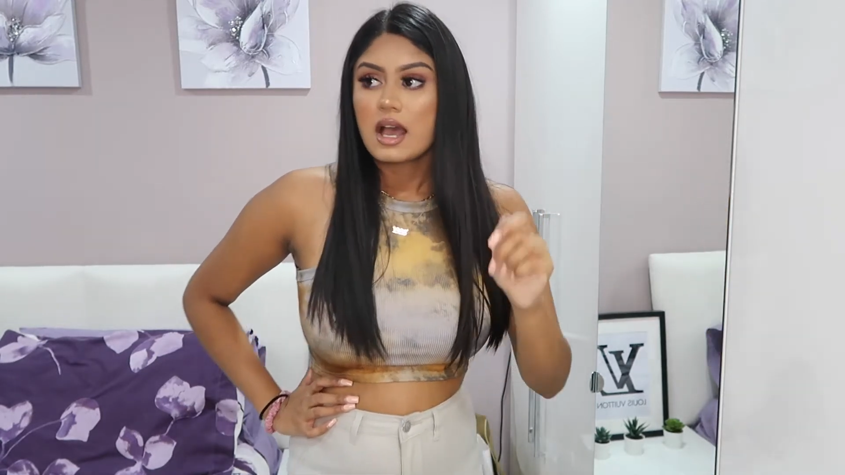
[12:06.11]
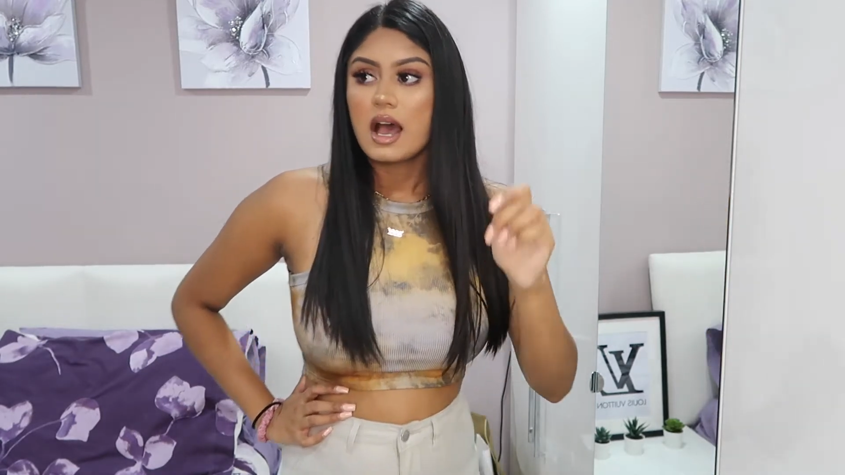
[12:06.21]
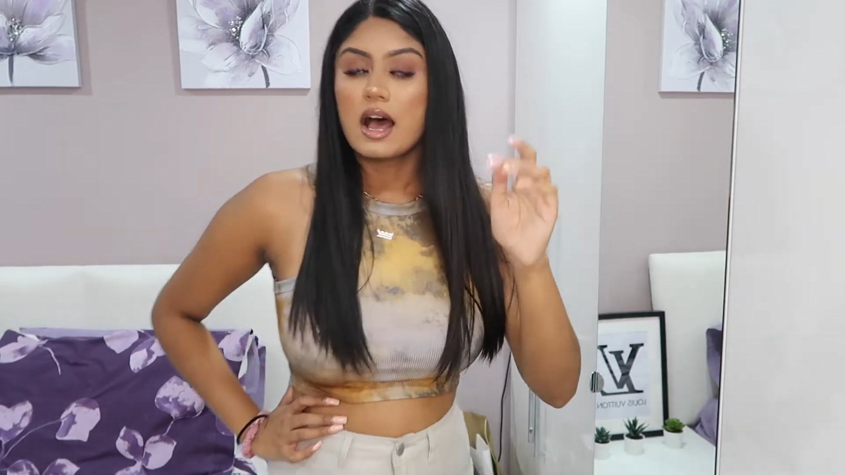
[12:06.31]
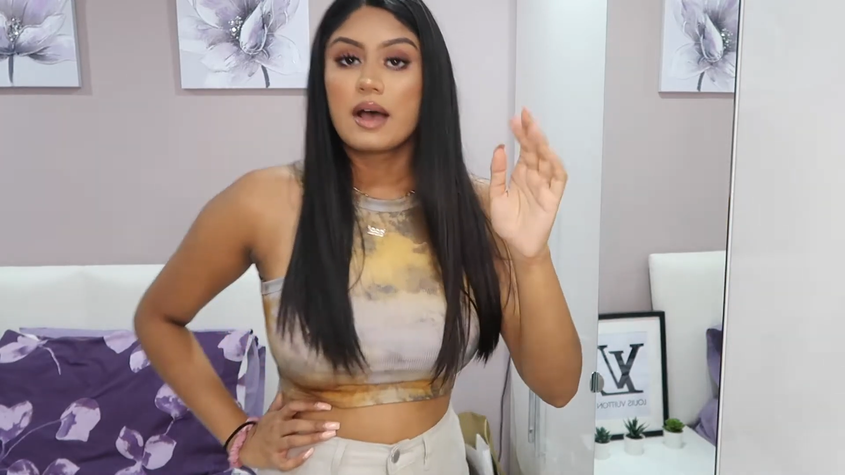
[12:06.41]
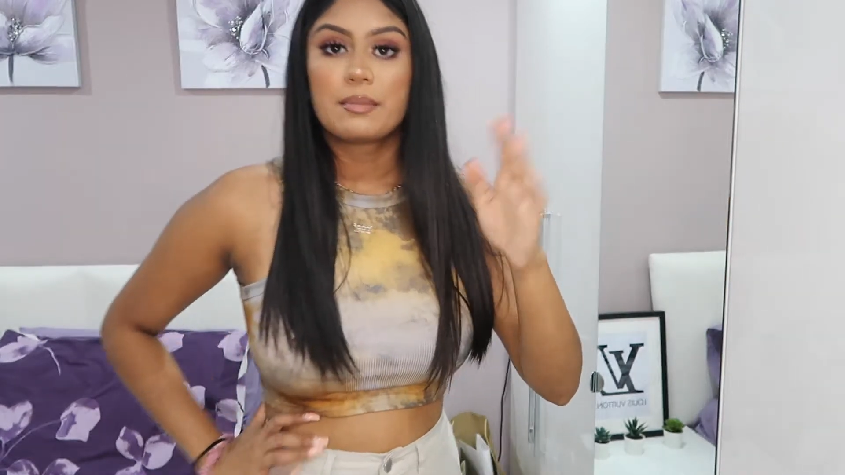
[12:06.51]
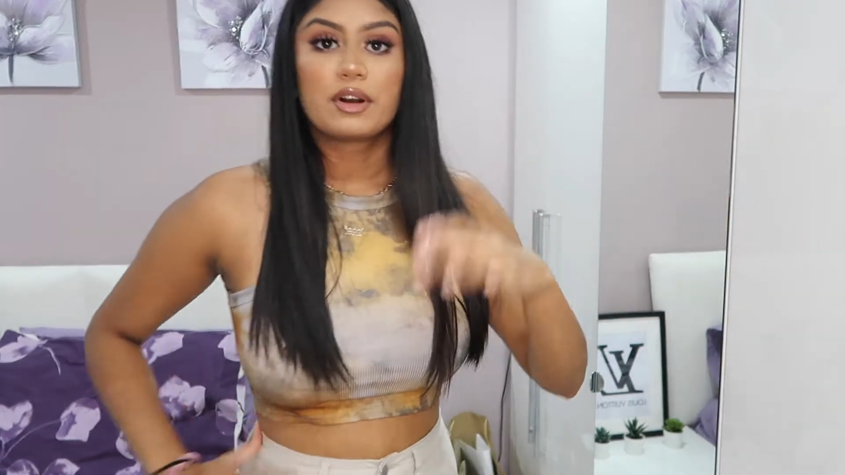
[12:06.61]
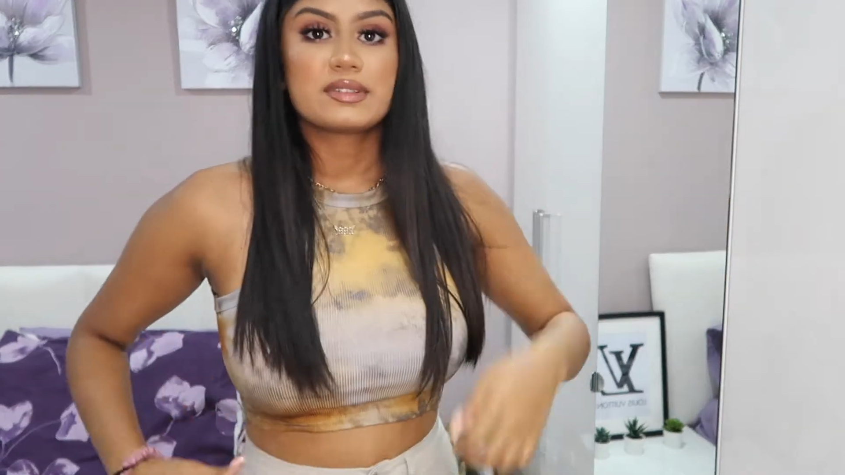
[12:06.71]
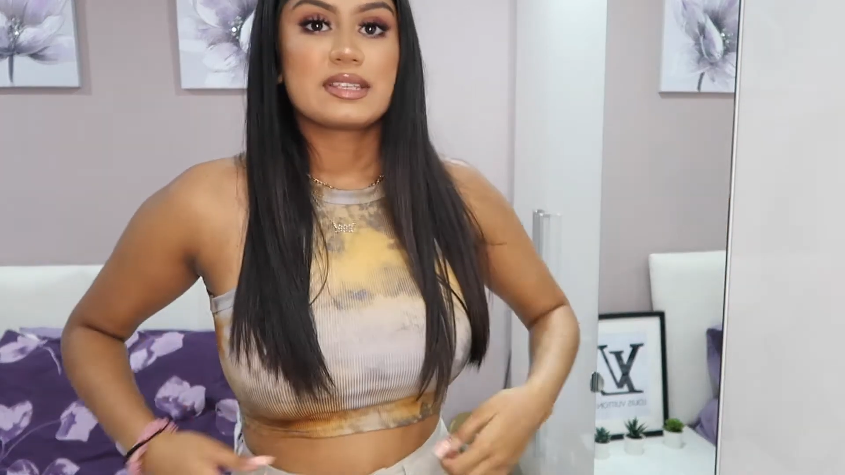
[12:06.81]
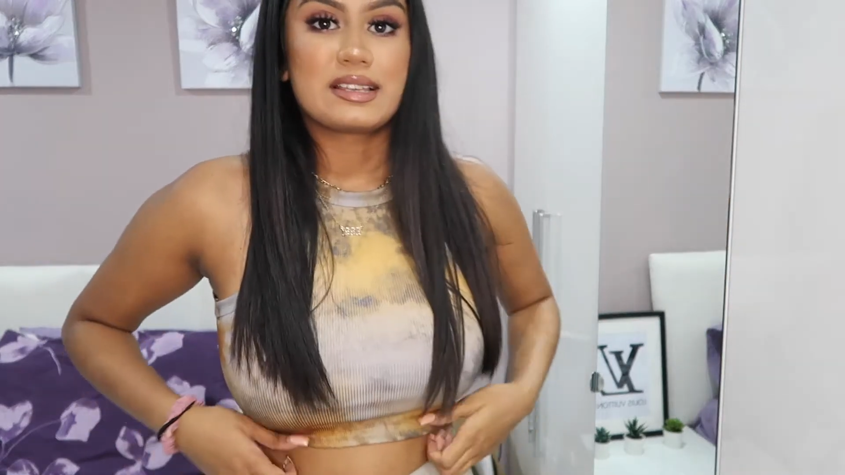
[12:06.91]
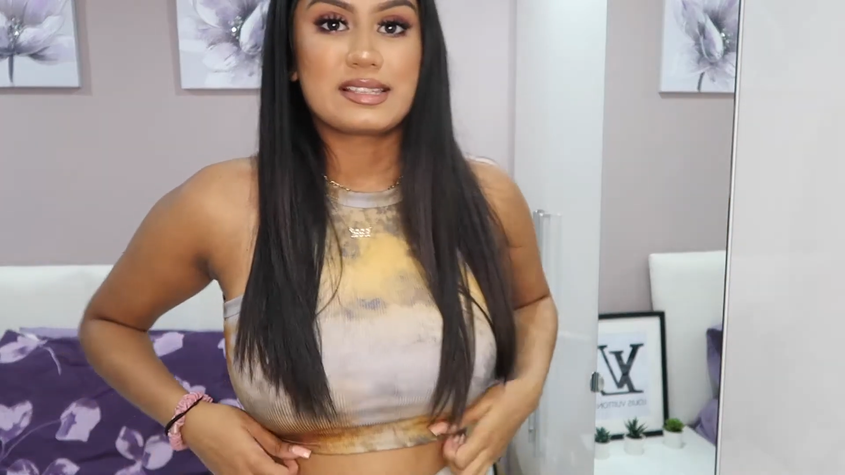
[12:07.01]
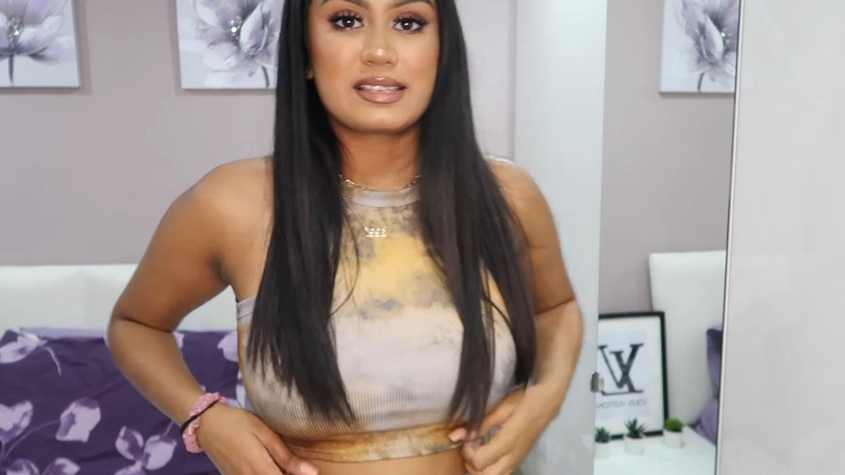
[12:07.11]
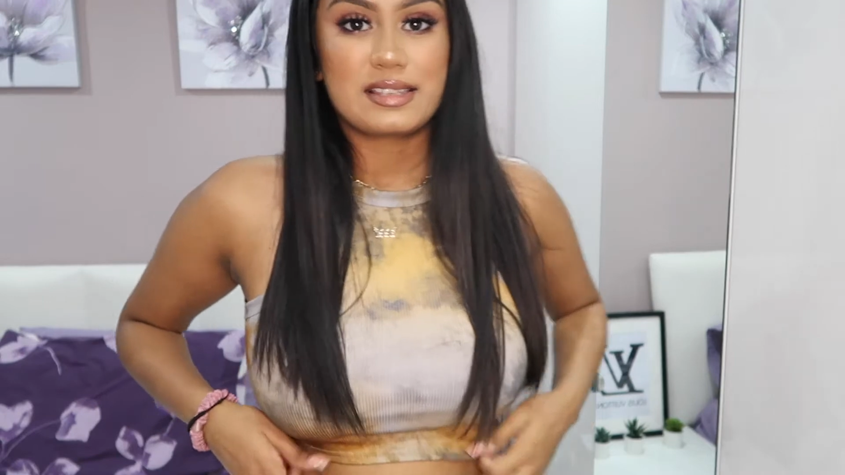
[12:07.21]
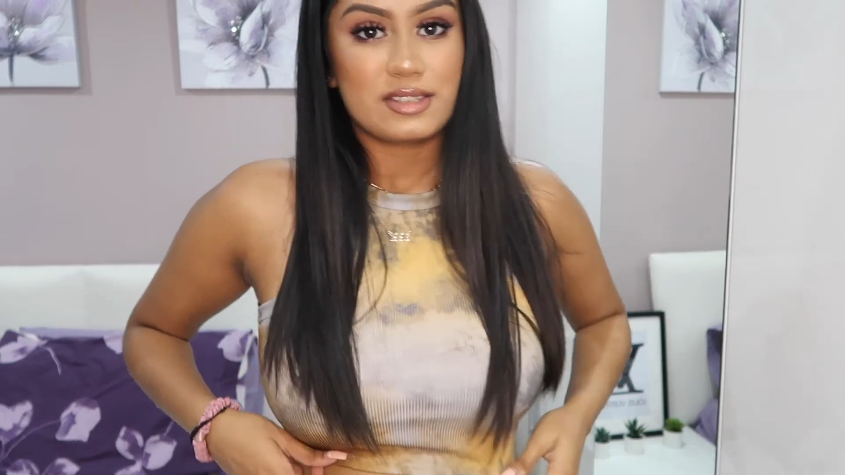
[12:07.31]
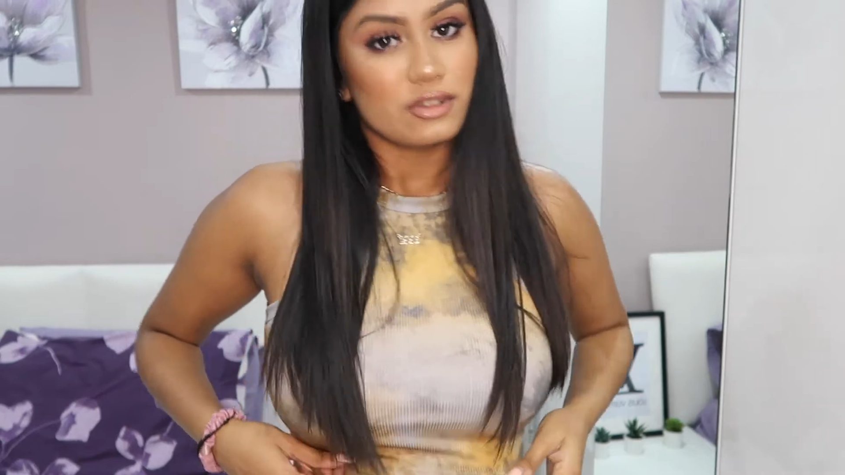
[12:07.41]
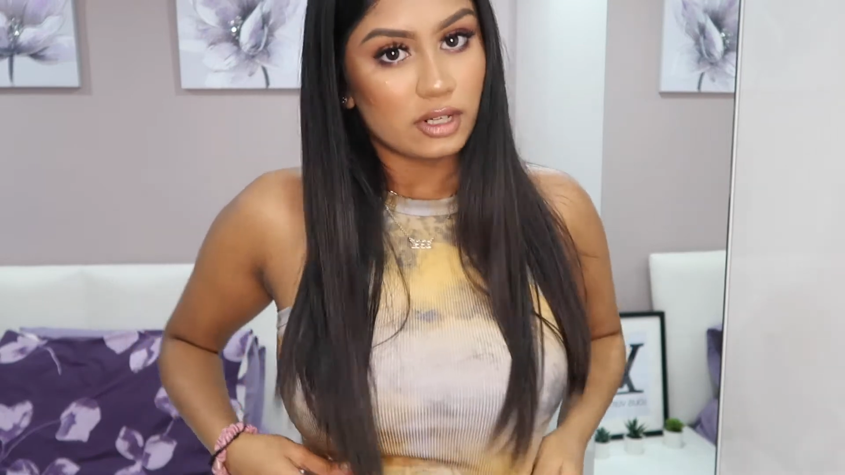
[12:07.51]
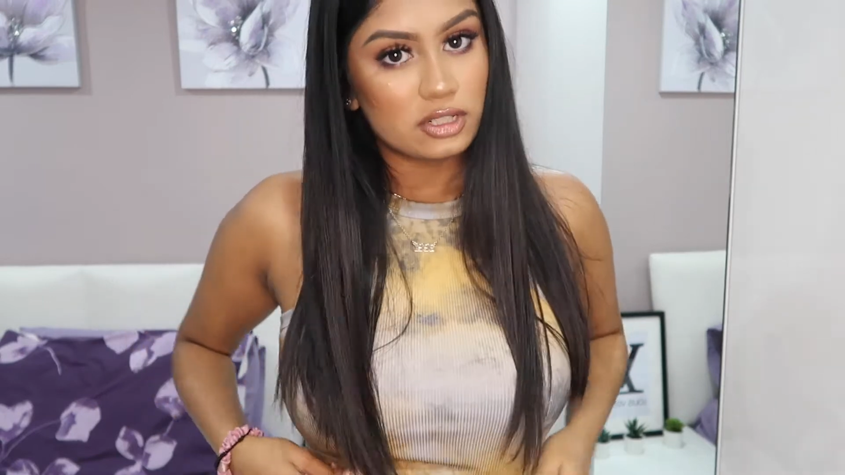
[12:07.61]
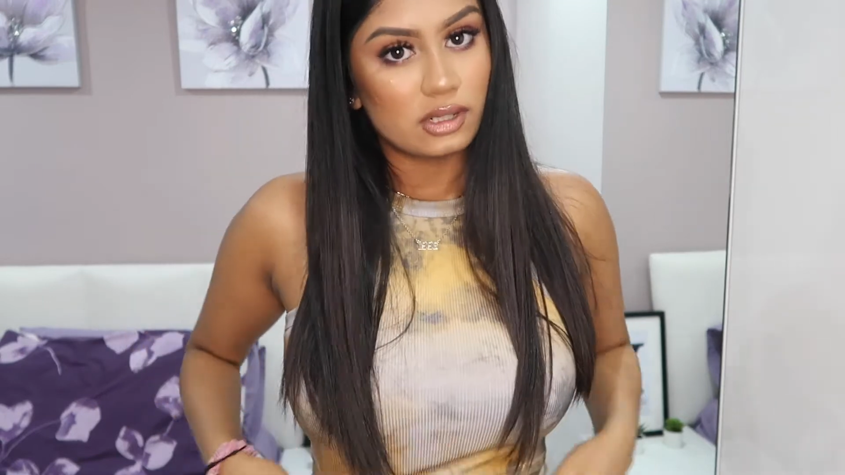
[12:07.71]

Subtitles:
But obviously because this is stretchy,